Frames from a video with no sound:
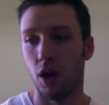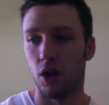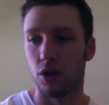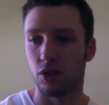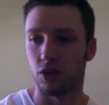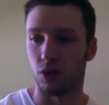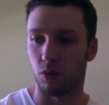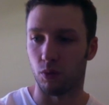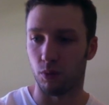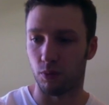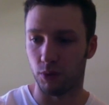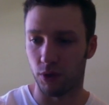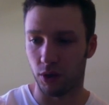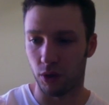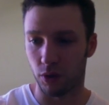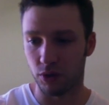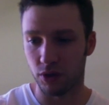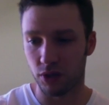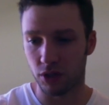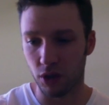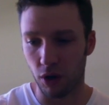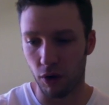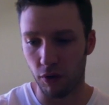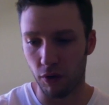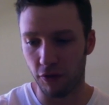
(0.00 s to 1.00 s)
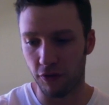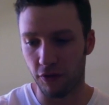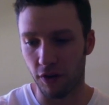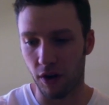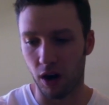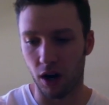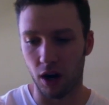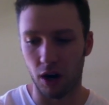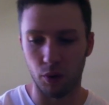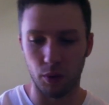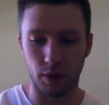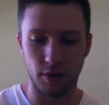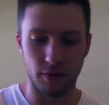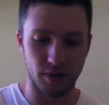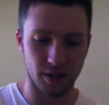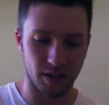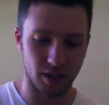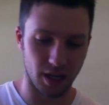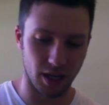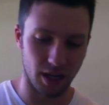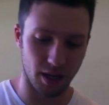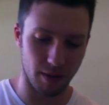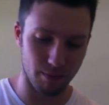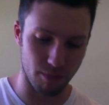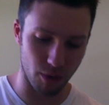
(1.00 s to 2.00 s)
So, so far we've
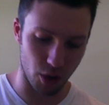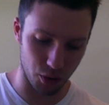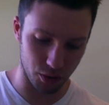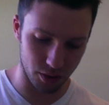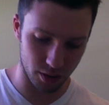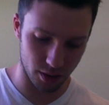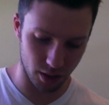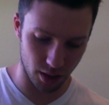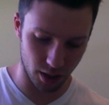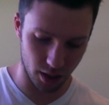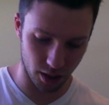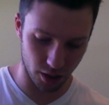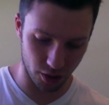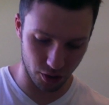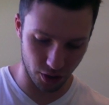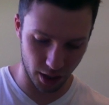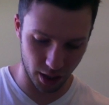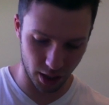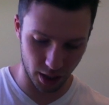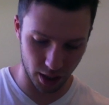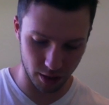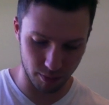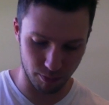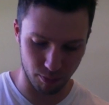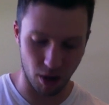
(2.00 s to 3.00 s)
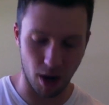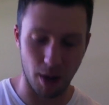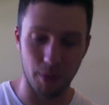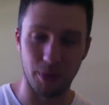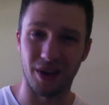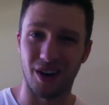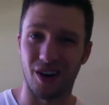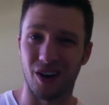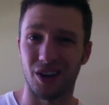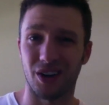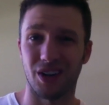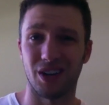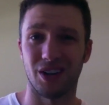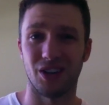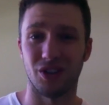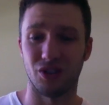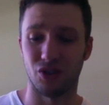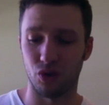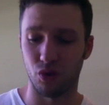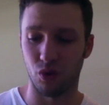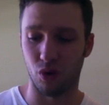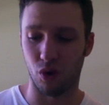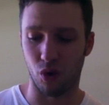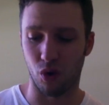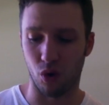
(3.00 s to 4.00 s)
seen most of the ingredients probably aren't going to
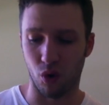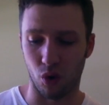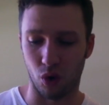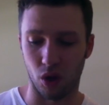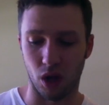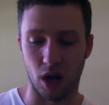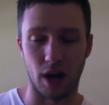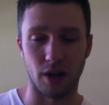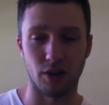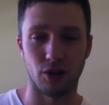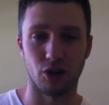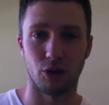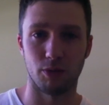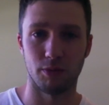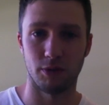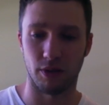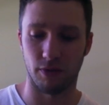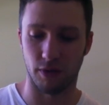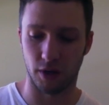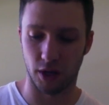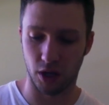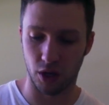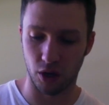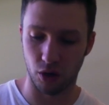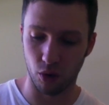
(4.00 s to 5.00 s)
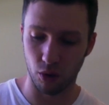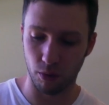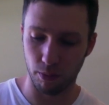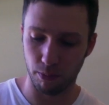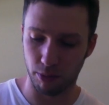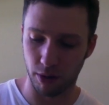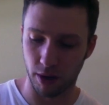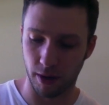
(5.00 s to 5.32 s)
do a whole lot in terms of acute,